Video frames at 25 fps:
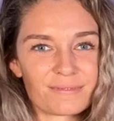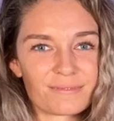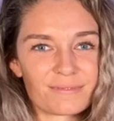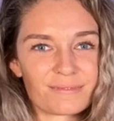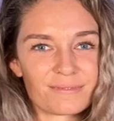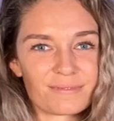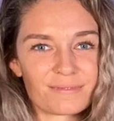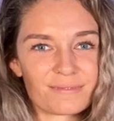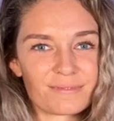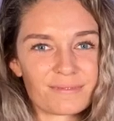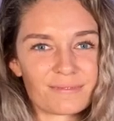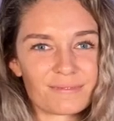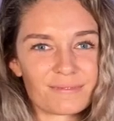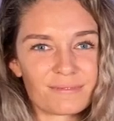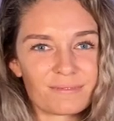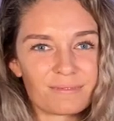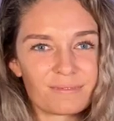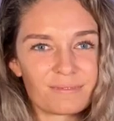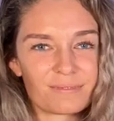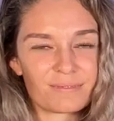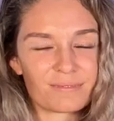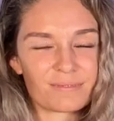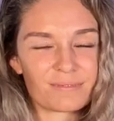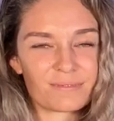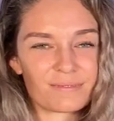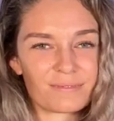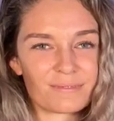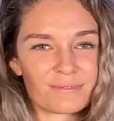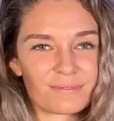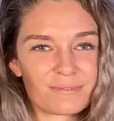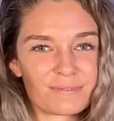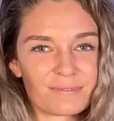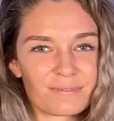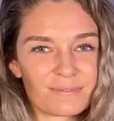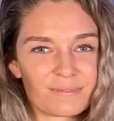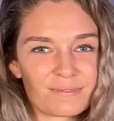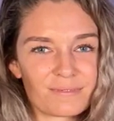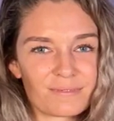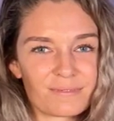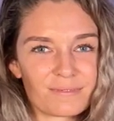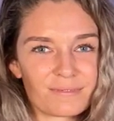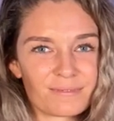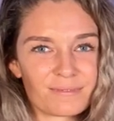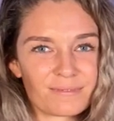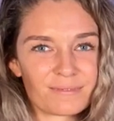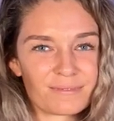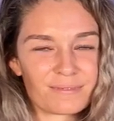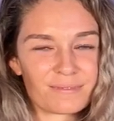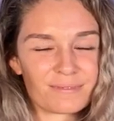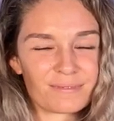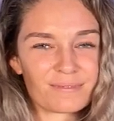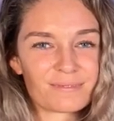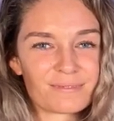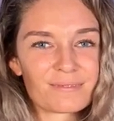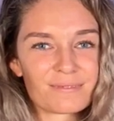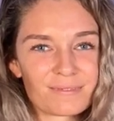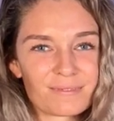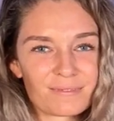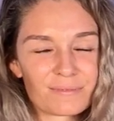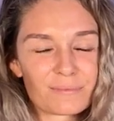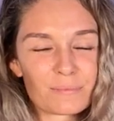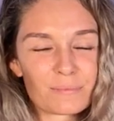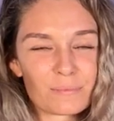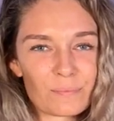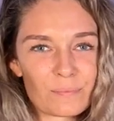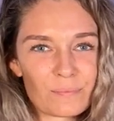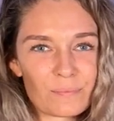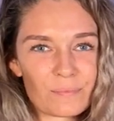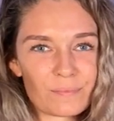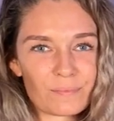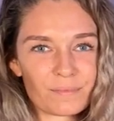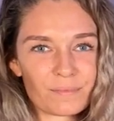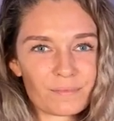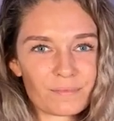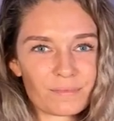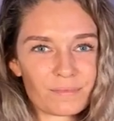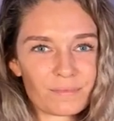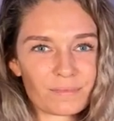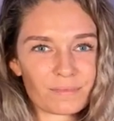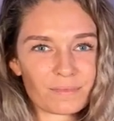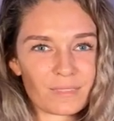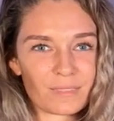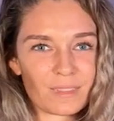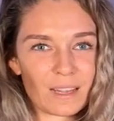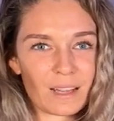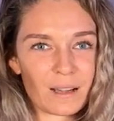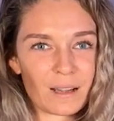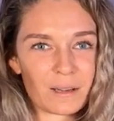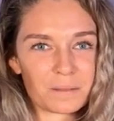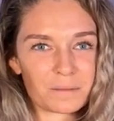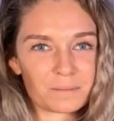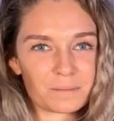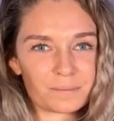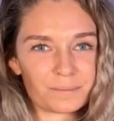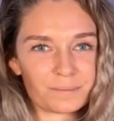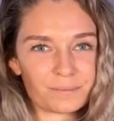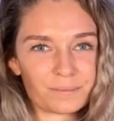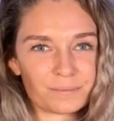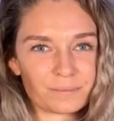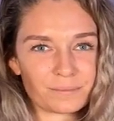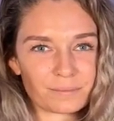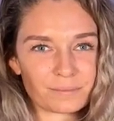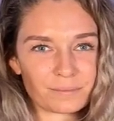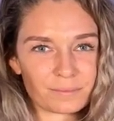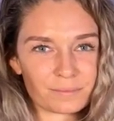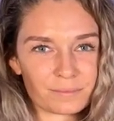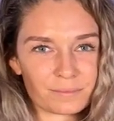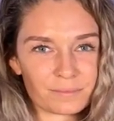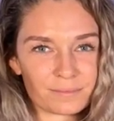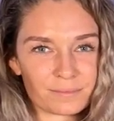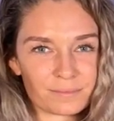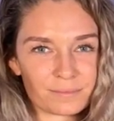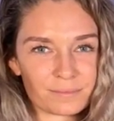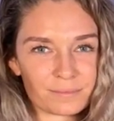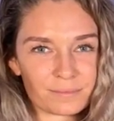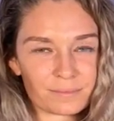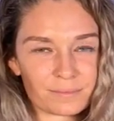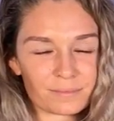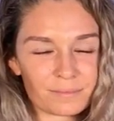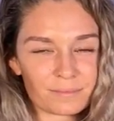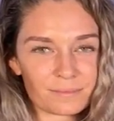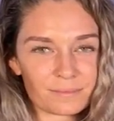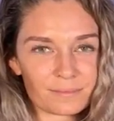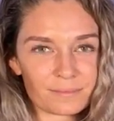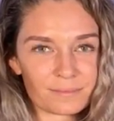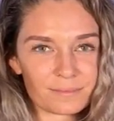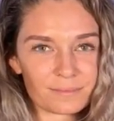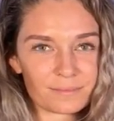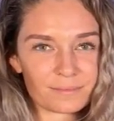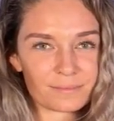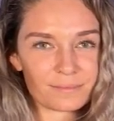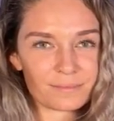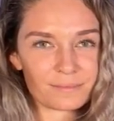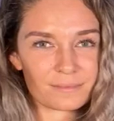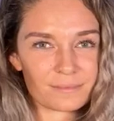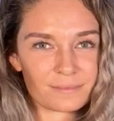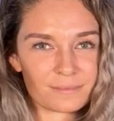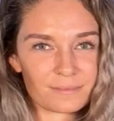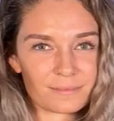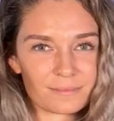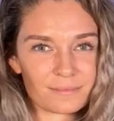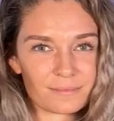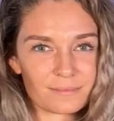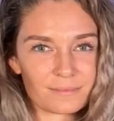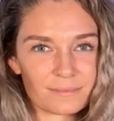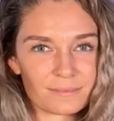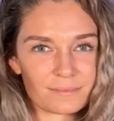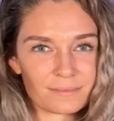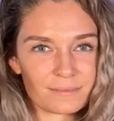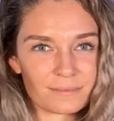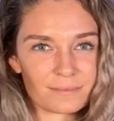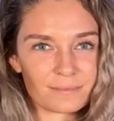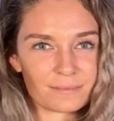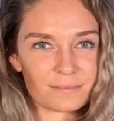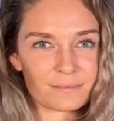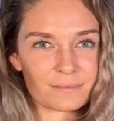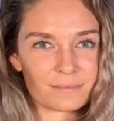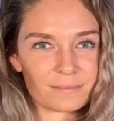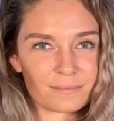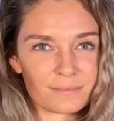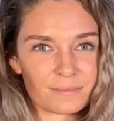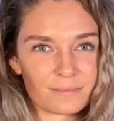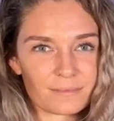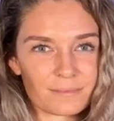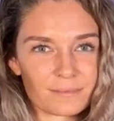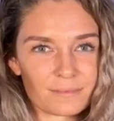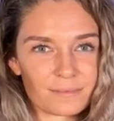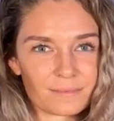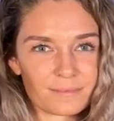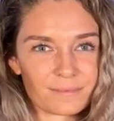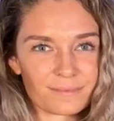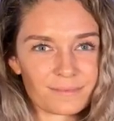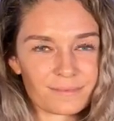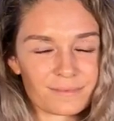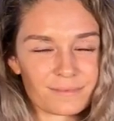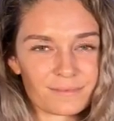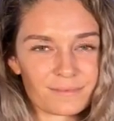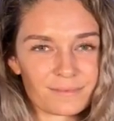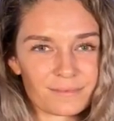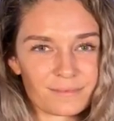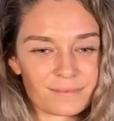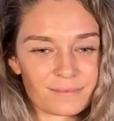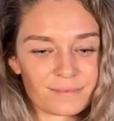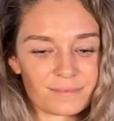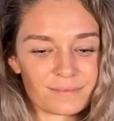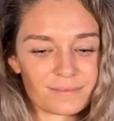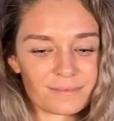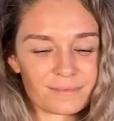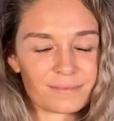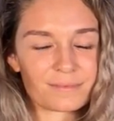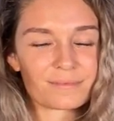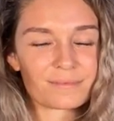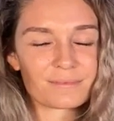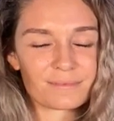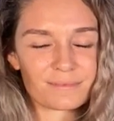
No words are spoken by the person on screen.